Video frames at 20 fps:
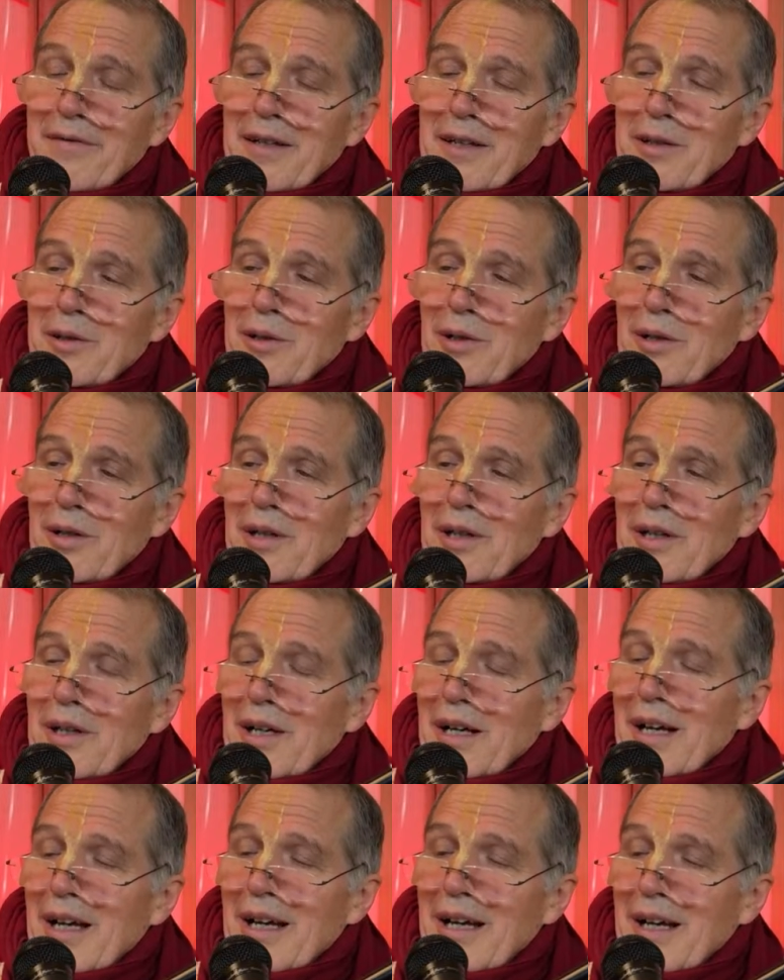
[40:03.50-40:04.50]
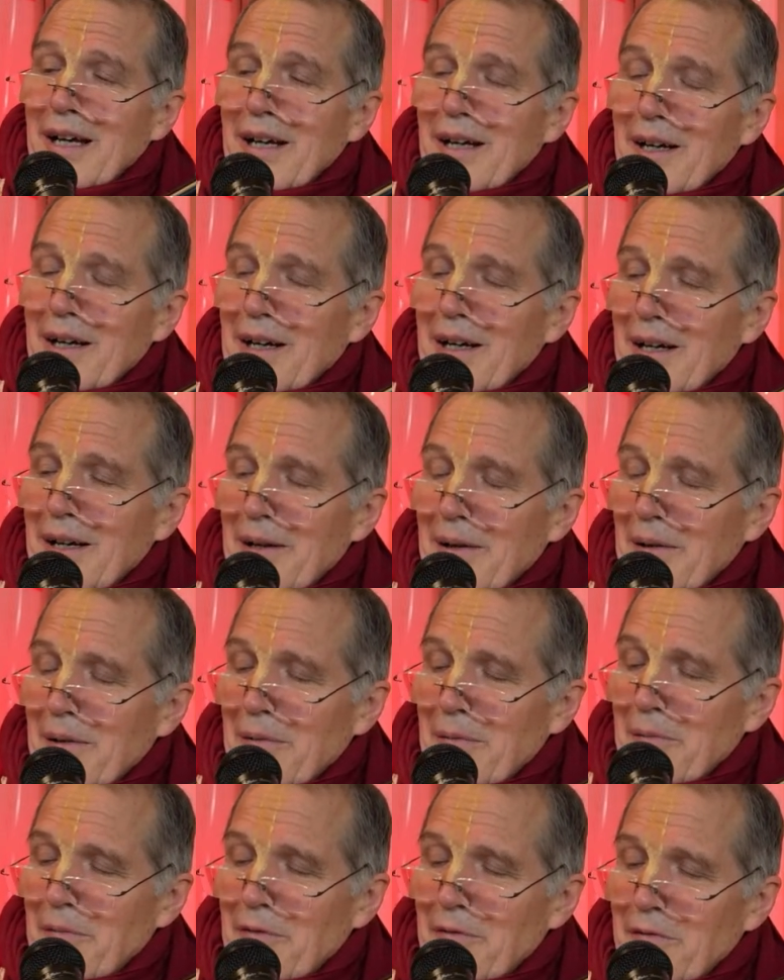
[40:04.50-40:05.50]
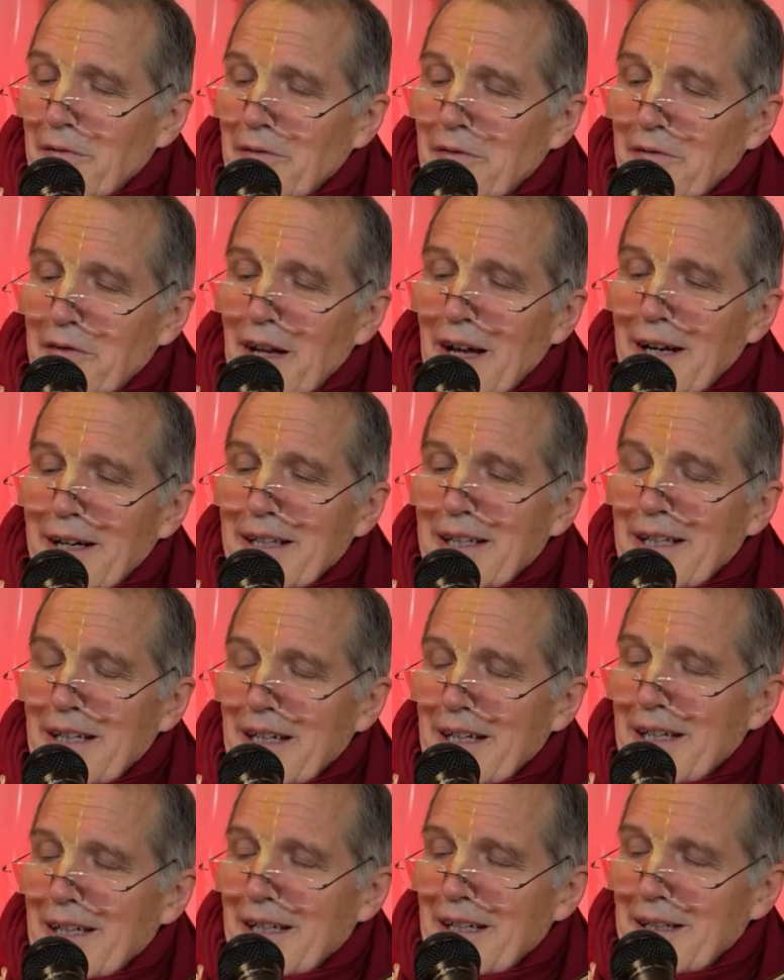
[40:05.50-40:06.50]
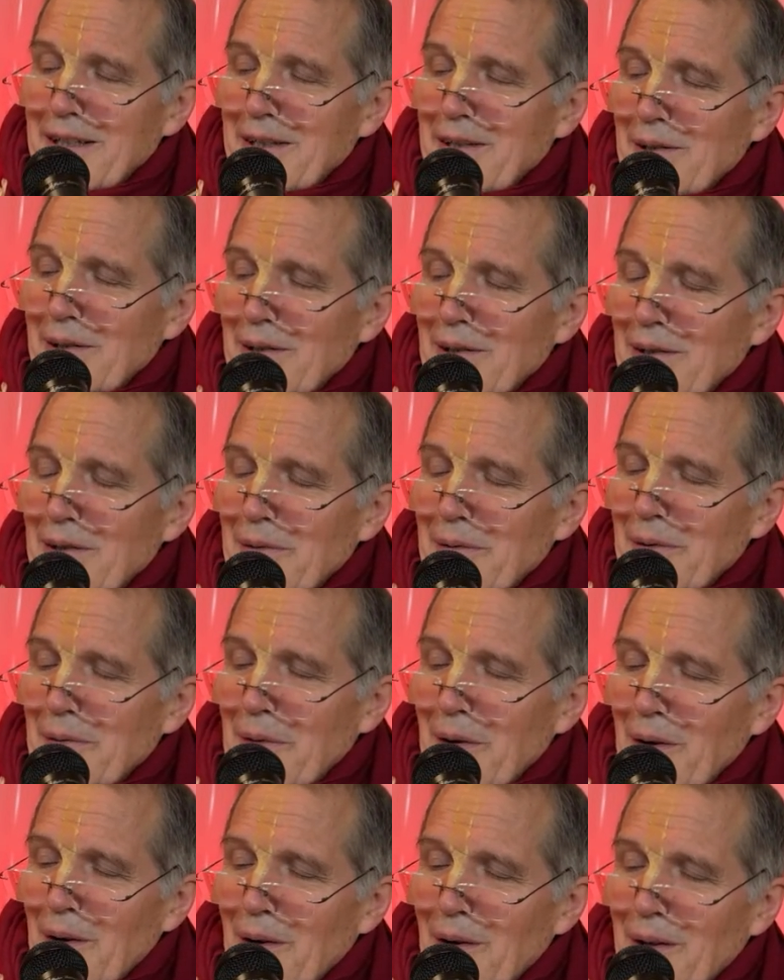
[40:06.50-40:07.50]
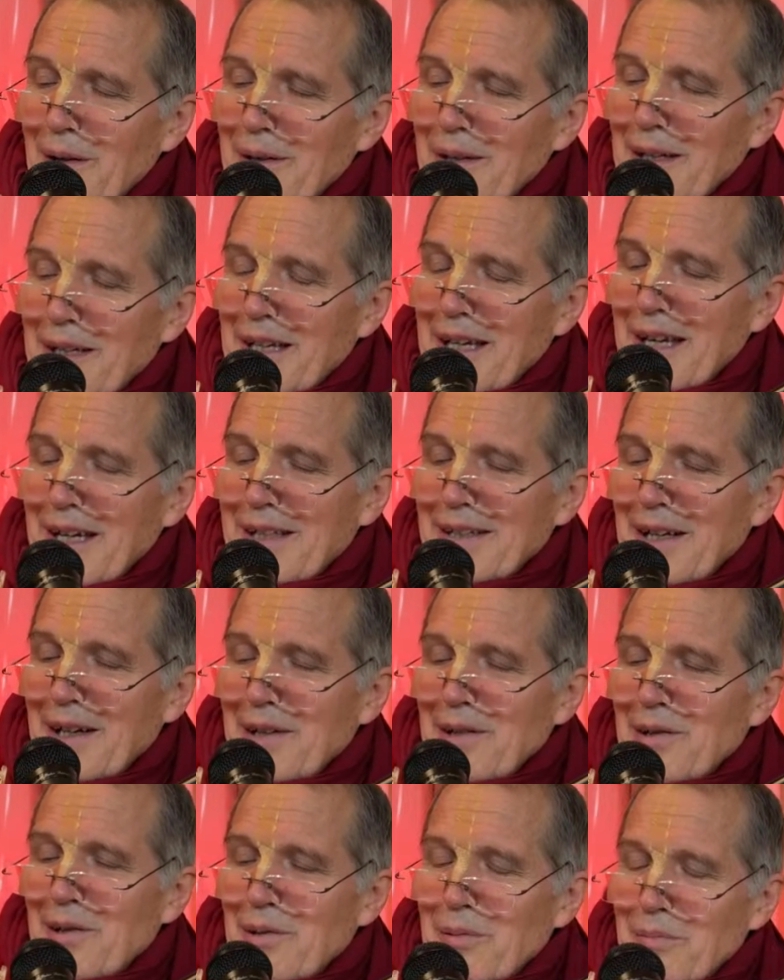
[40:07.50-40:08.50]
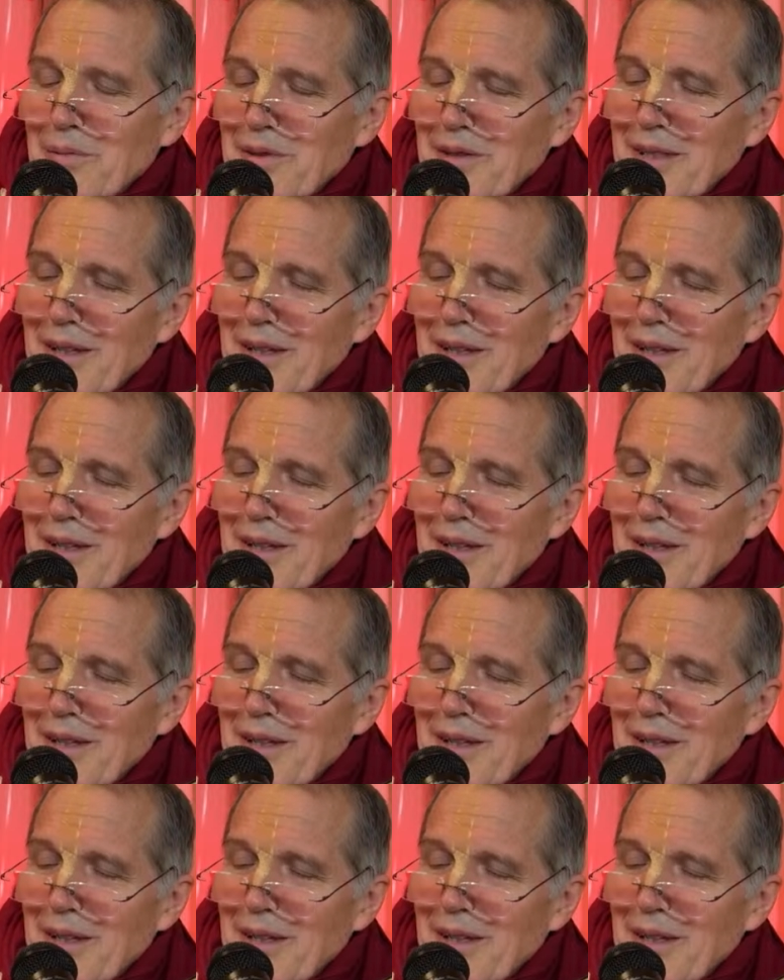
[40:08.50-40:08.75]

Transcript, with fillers: into uh, very uh, into all the kirtan groups.